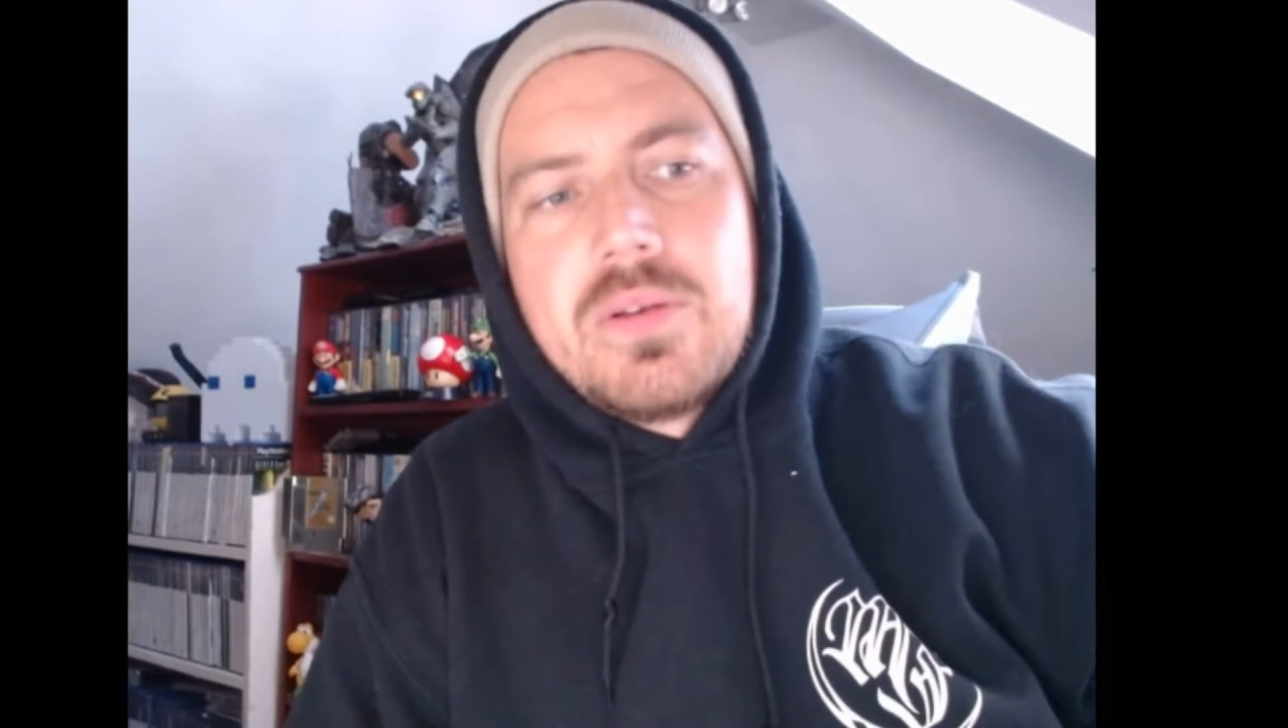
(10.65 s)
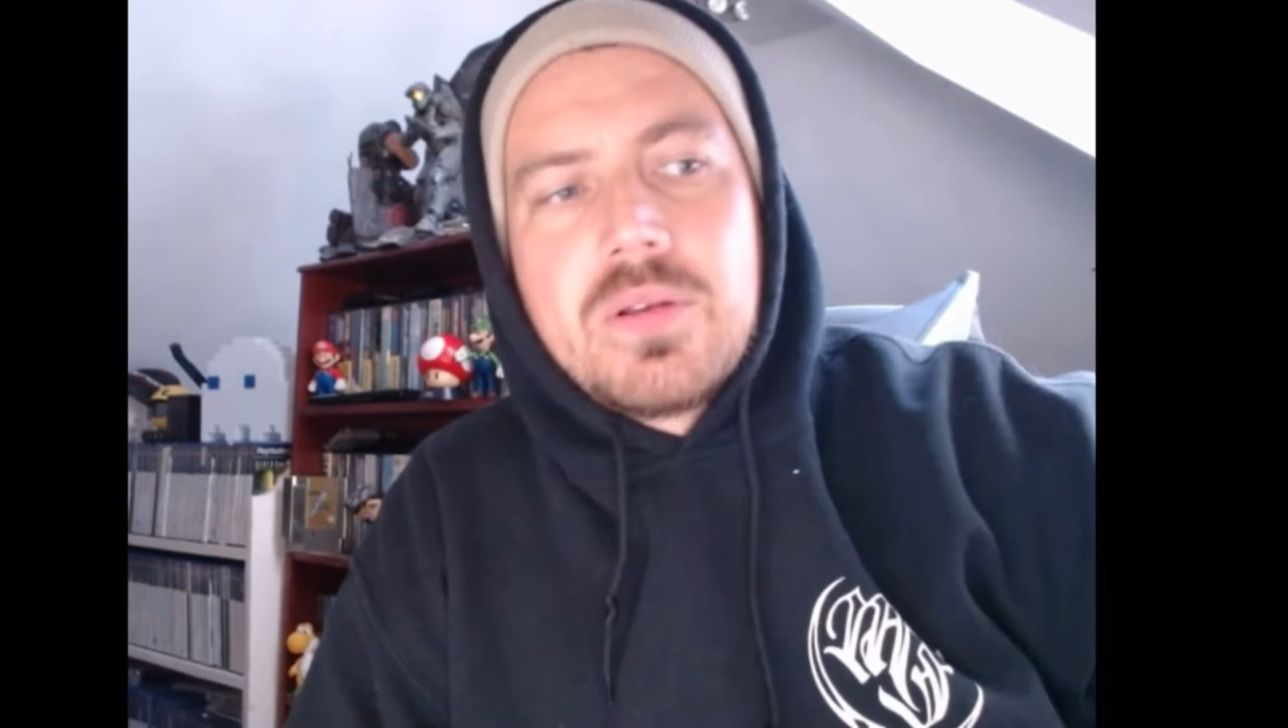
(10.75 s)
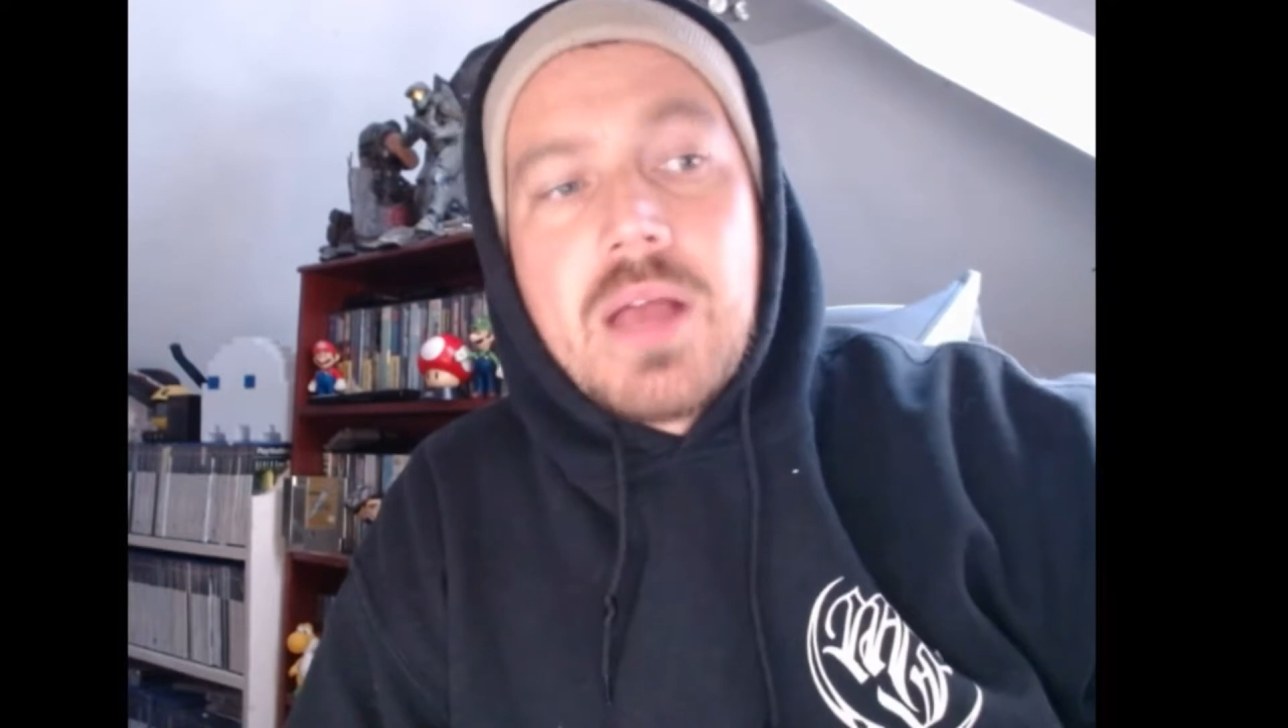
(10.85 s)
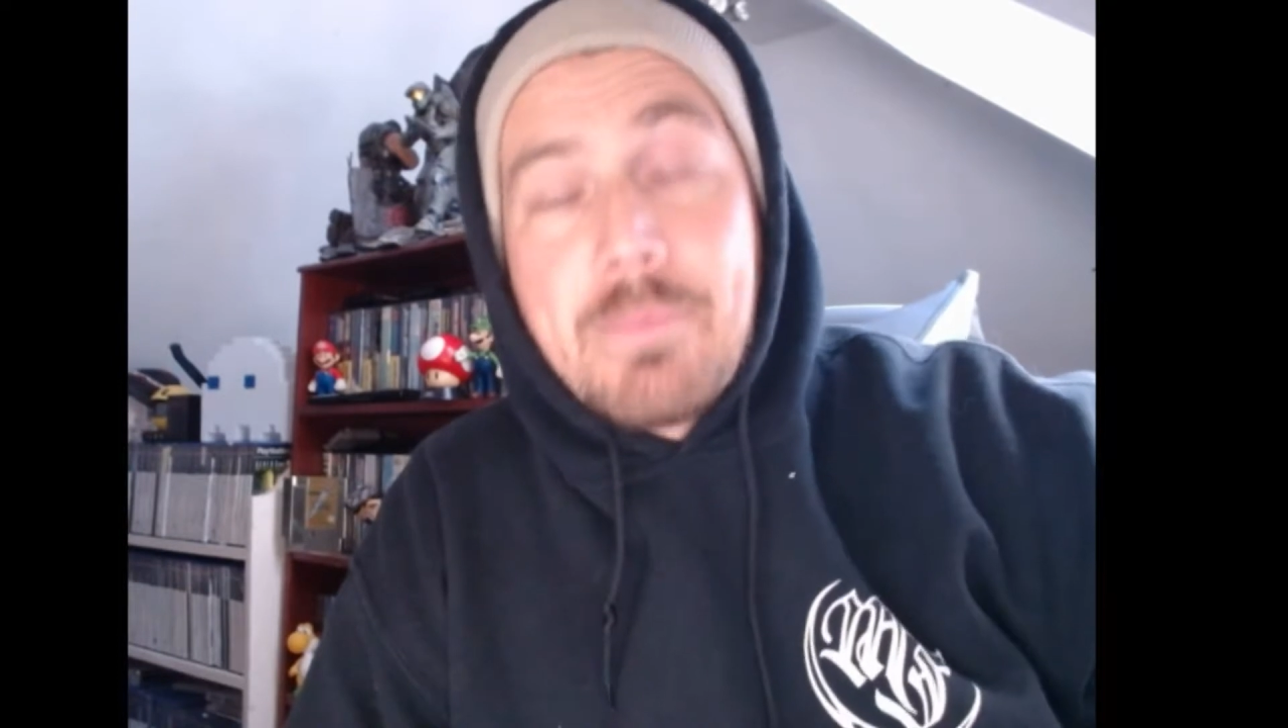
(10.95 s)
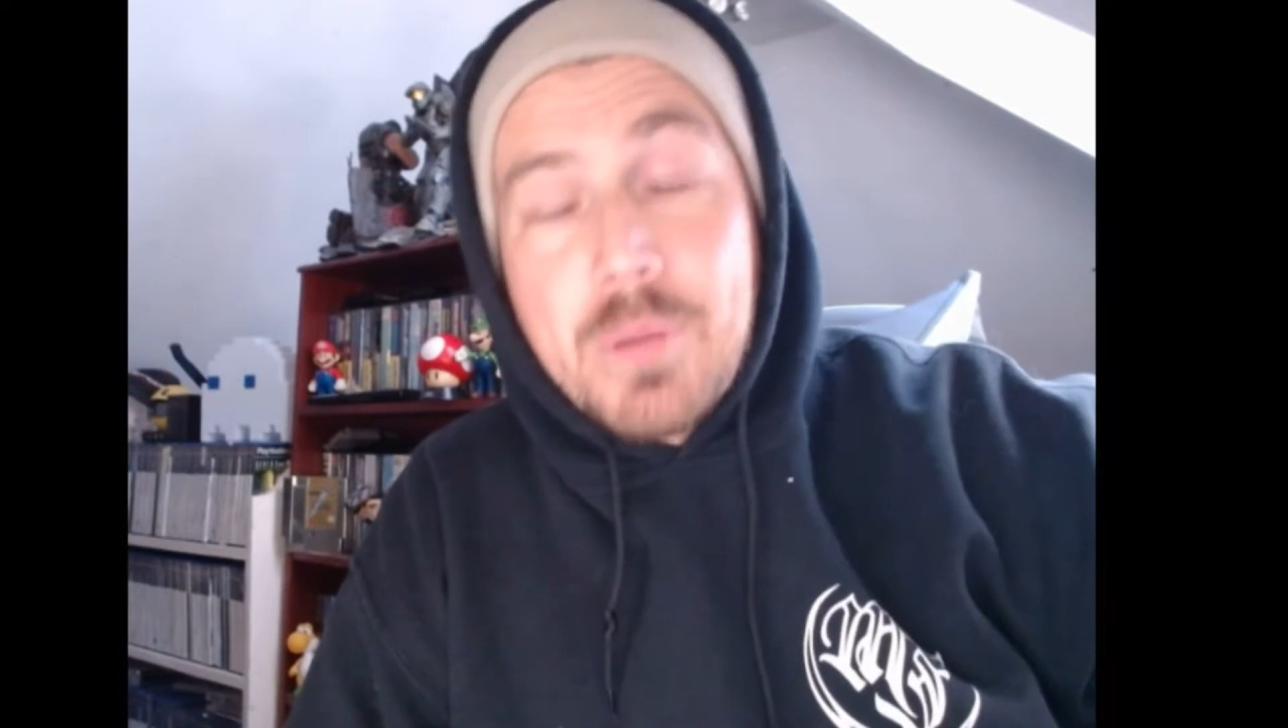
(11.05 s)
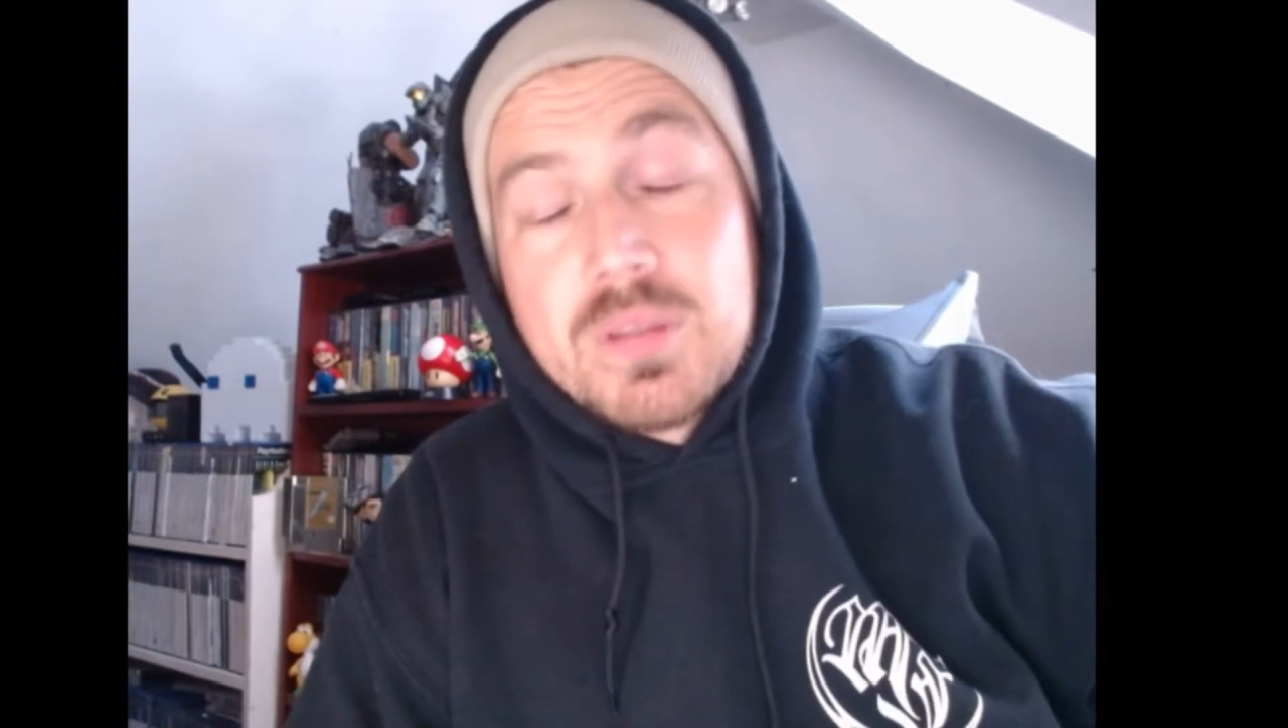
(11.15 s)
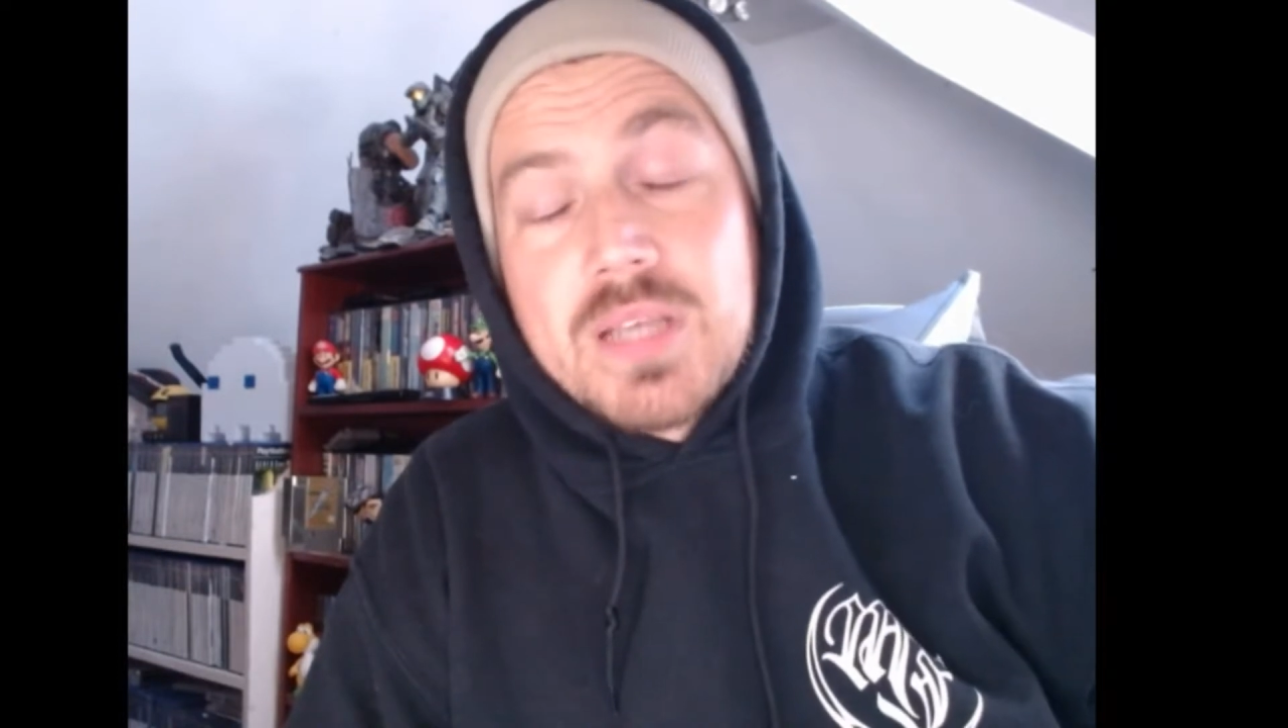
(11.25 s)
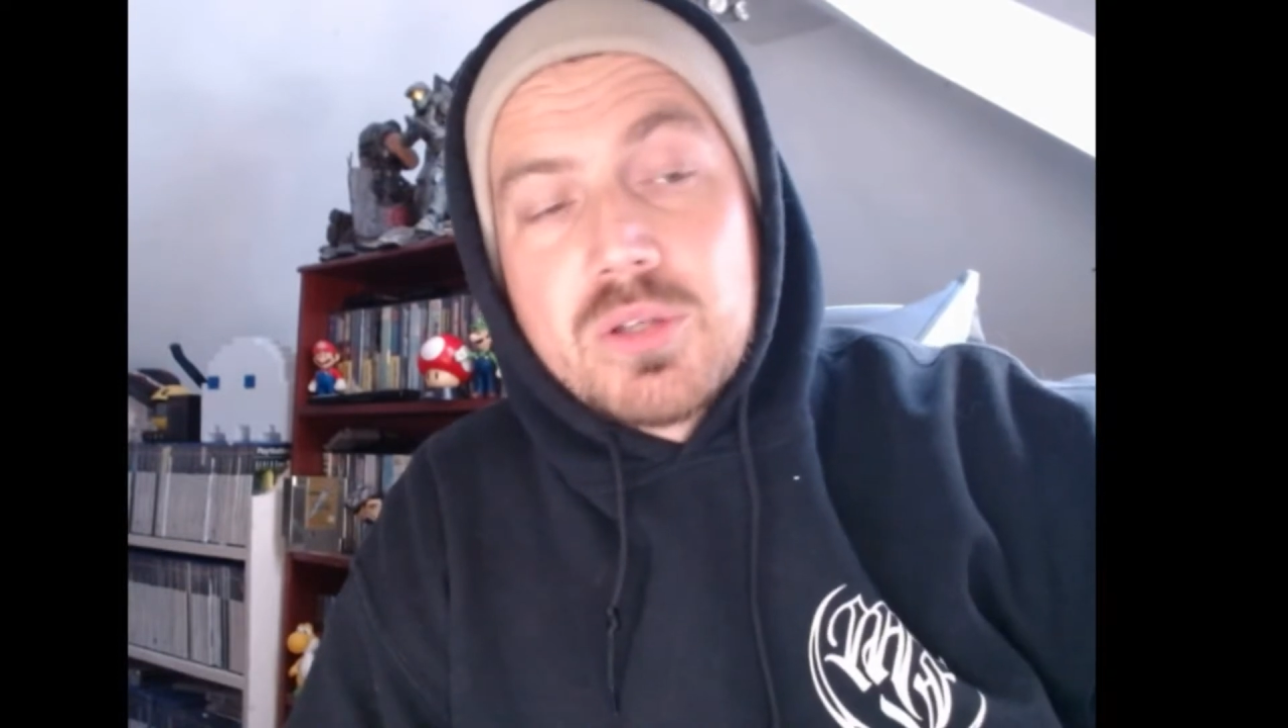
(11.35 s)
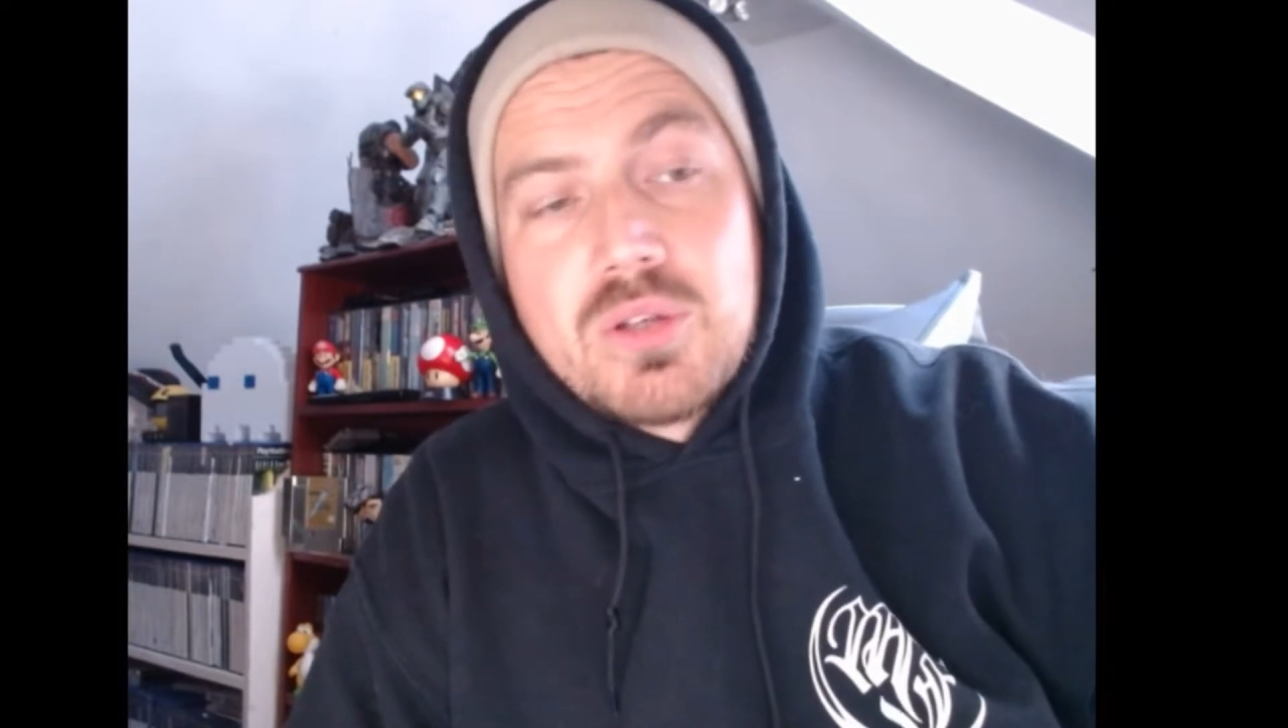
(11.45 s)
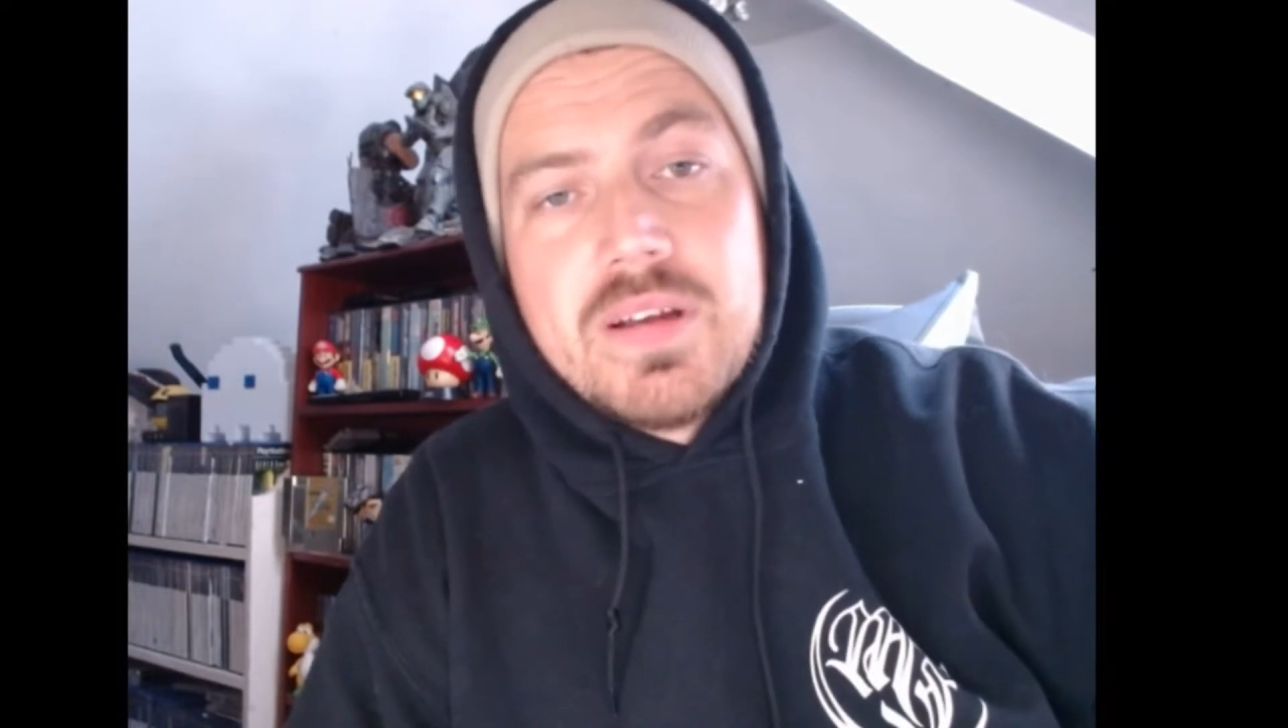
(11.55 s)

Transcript: as